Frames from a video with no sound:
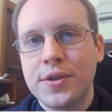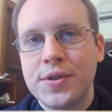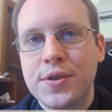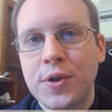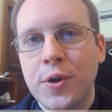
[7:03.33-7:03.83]

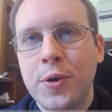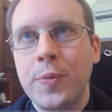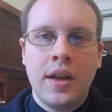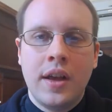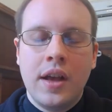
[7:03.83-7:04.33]
And
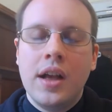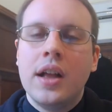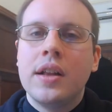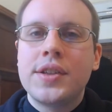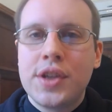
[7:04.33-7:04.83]
so
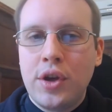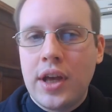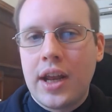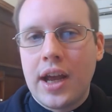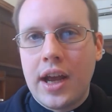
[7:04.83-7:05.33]
let's say you
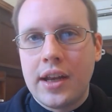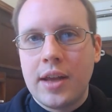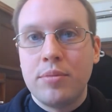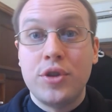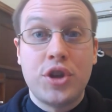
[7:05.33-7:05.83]
got a guy
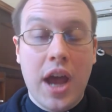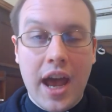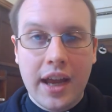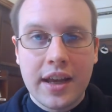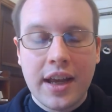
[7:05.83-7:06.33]
named Jack,